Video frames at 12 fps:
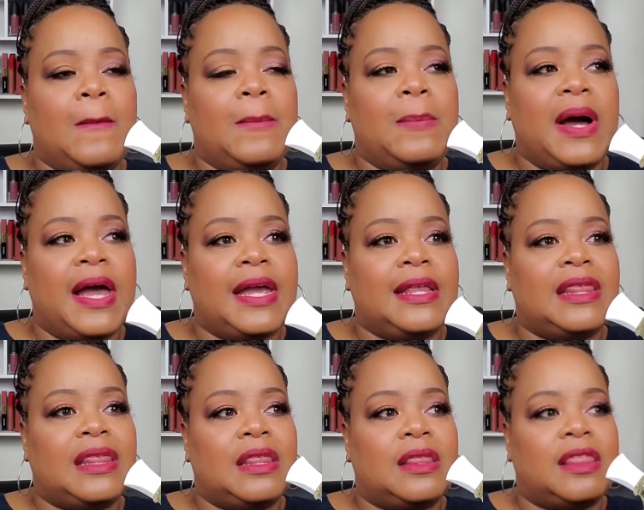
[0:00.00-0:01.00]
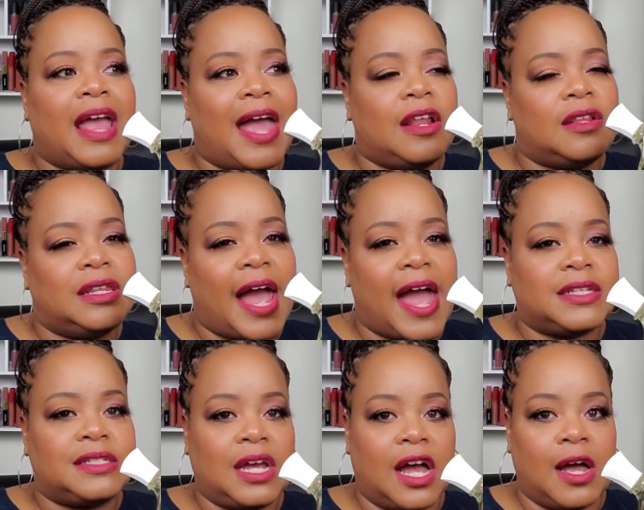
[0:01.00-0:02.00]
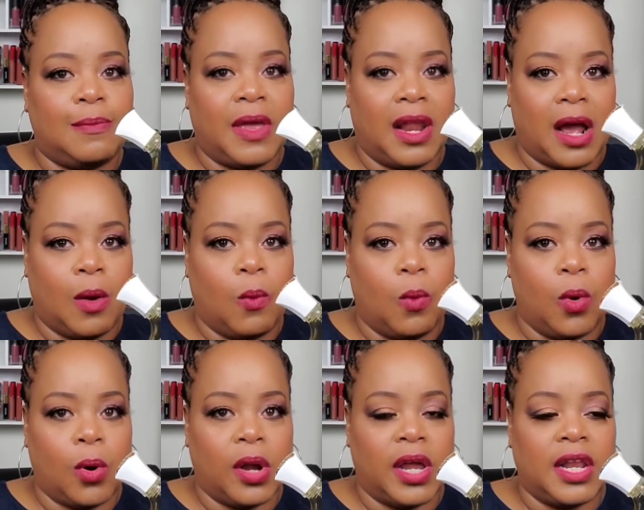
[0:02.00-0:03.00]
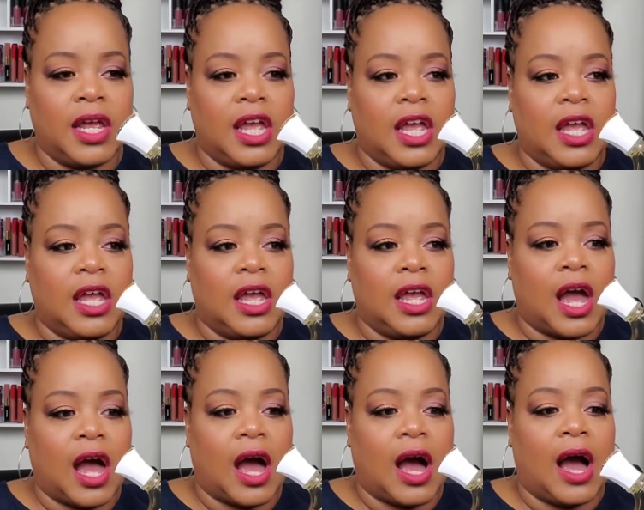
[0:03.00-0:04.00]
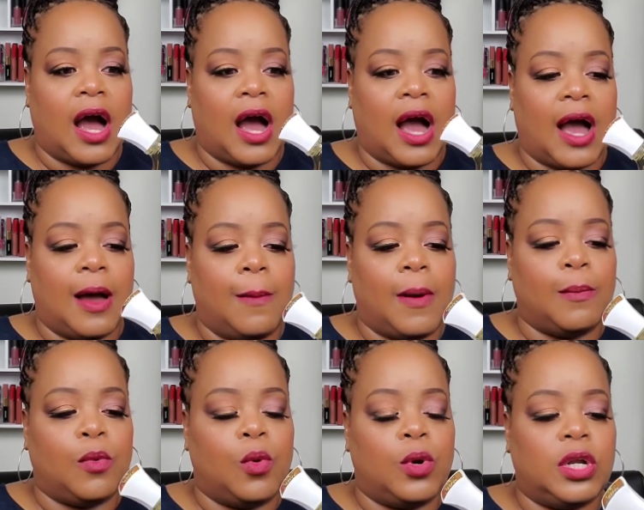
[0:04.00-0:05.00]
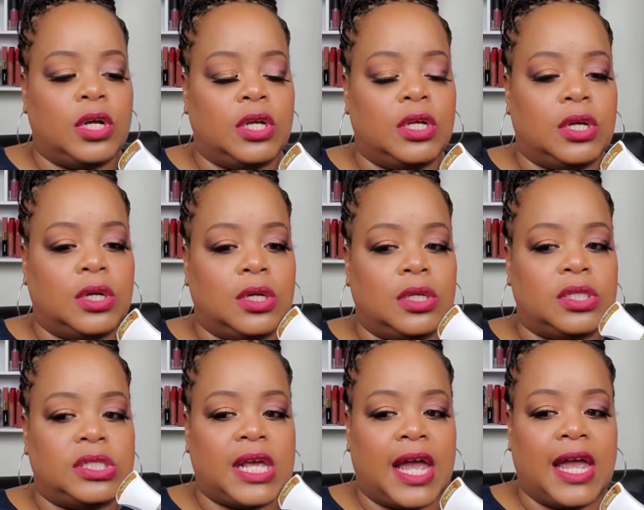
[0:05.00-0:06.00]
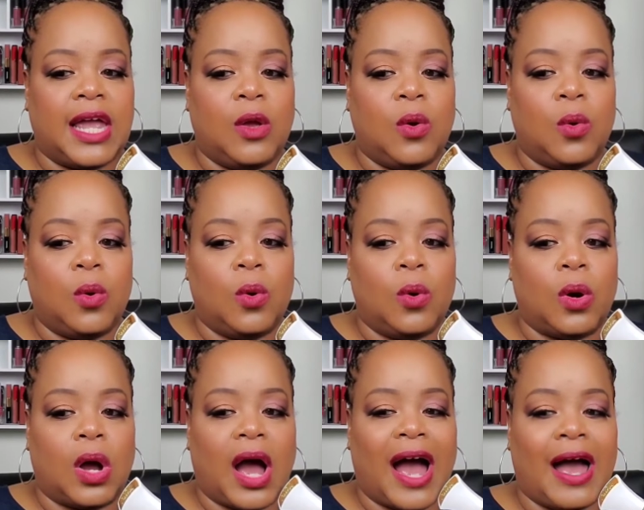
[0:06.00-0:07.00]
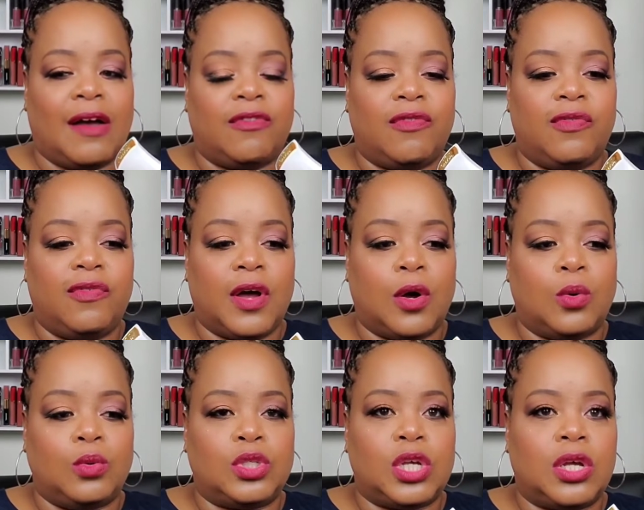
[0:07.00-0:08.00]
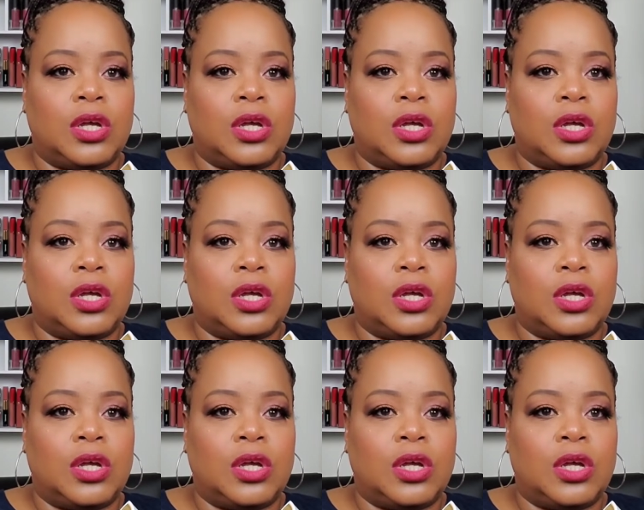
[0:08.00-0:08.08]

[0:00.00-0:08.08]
But that last time that I wore it, I'm going to say I felt